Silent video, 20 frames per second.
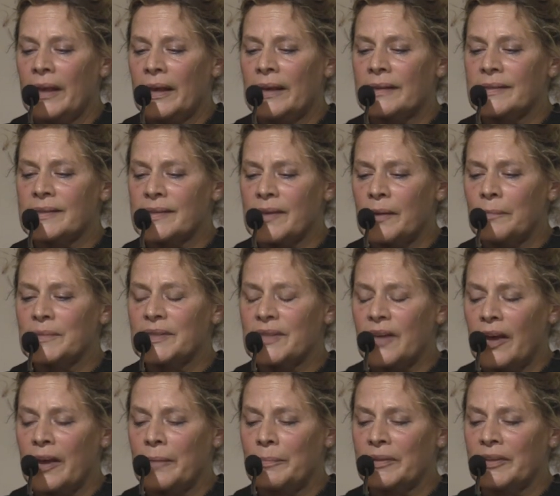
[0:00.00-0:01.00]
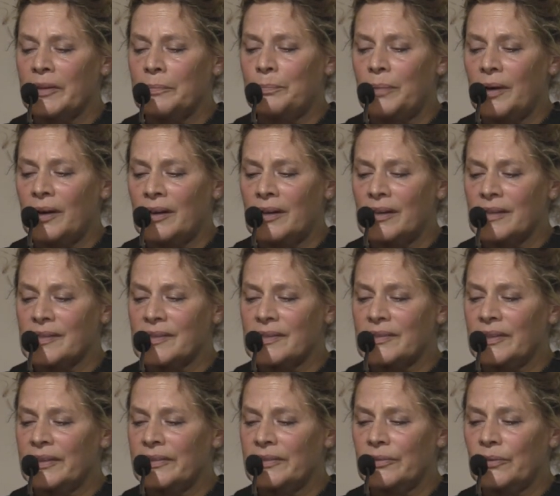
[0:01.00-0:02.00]
At some time in the
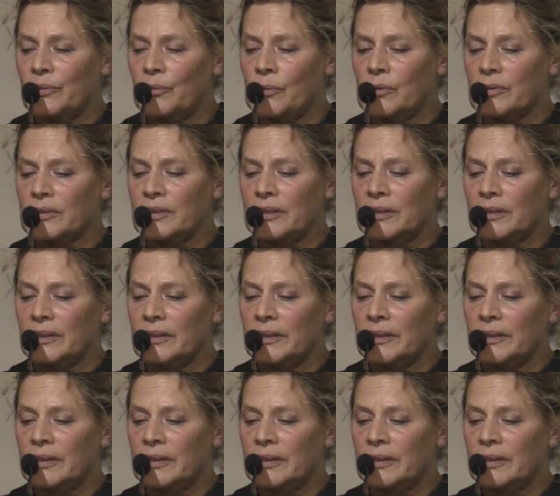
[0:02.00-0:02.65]
past, I thought,